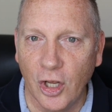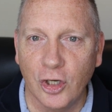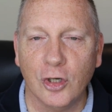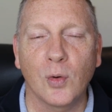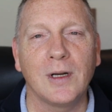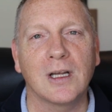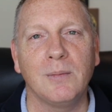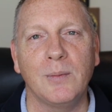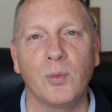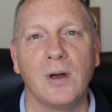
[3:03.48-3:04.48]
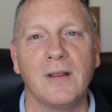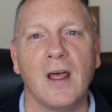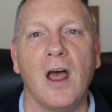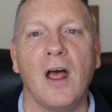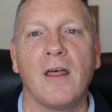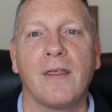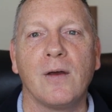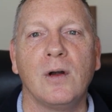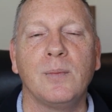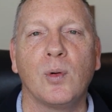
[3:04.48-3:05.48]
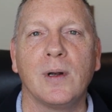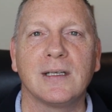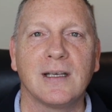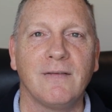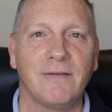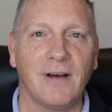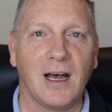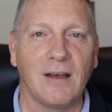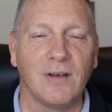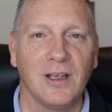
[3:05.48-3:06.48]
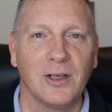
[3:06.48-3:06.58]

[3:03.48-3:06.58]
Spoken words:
you're going to come up with 30.75.